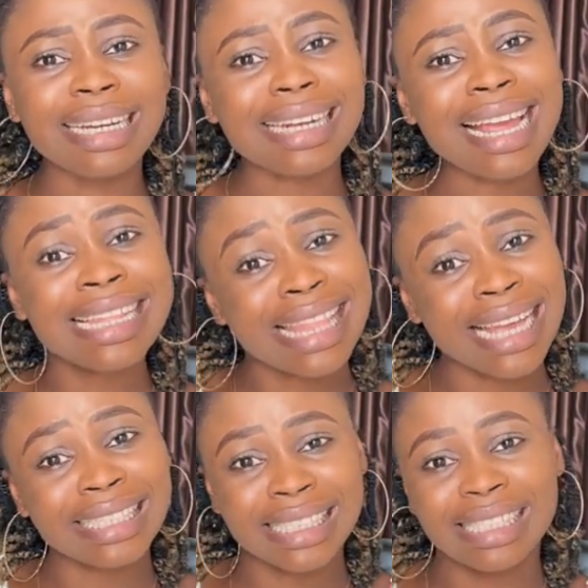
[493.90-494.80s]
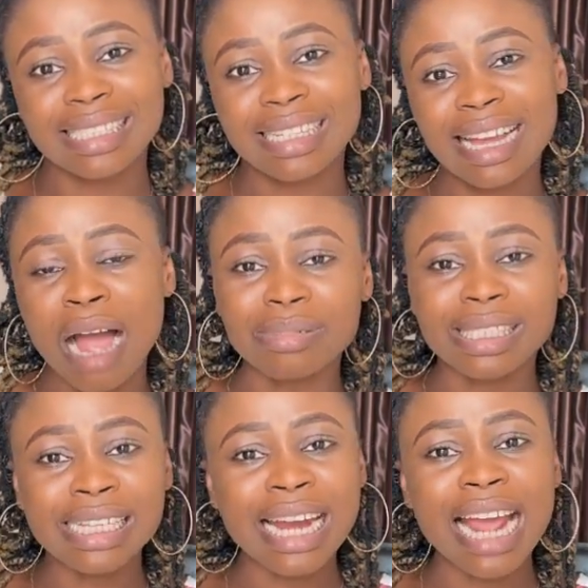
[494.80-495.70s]
9:30 i'm
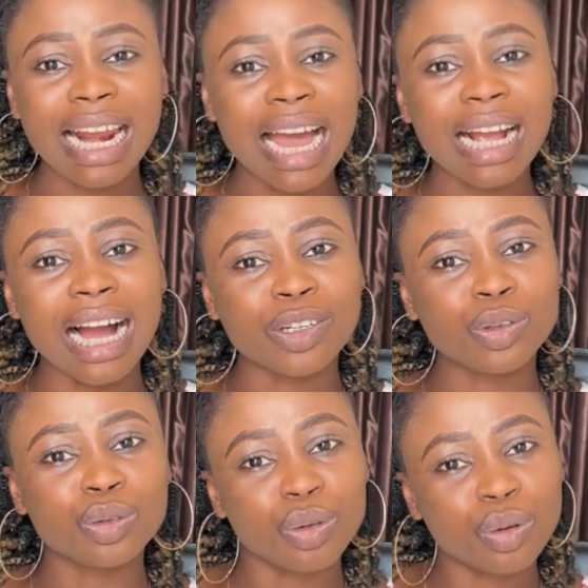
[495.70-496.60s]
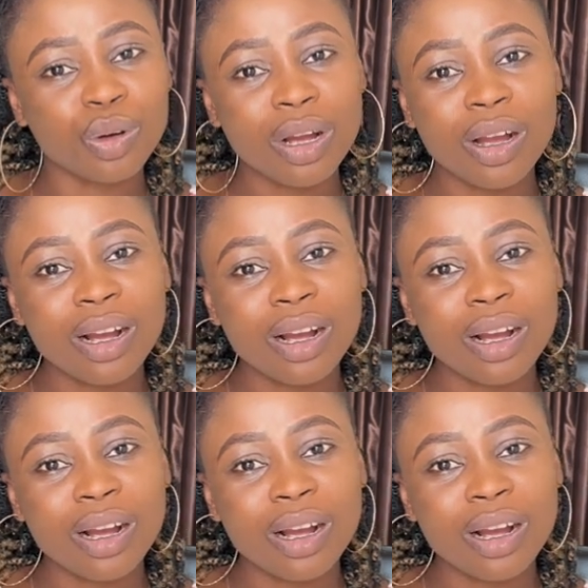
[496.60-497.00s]
still hearing alagaduro